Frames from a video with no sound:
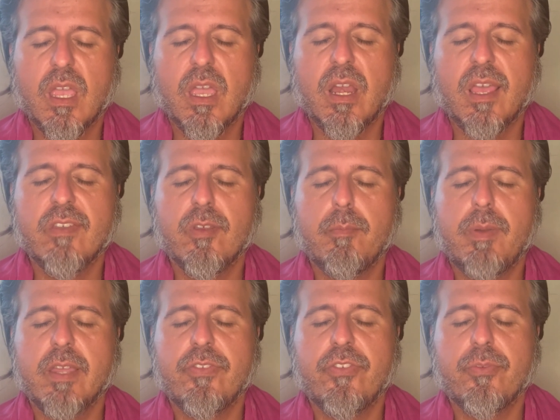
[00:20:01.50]
has a
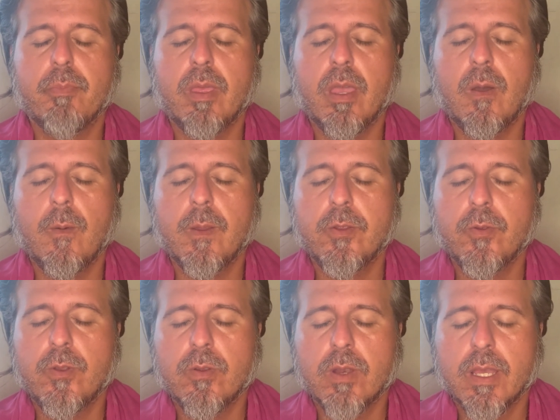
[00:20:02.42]
bad smell and you
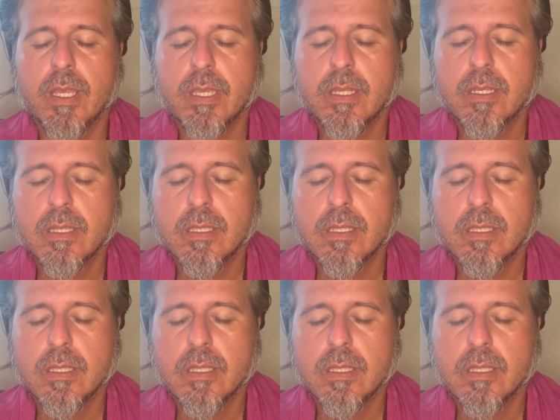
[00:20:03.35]
don't like it.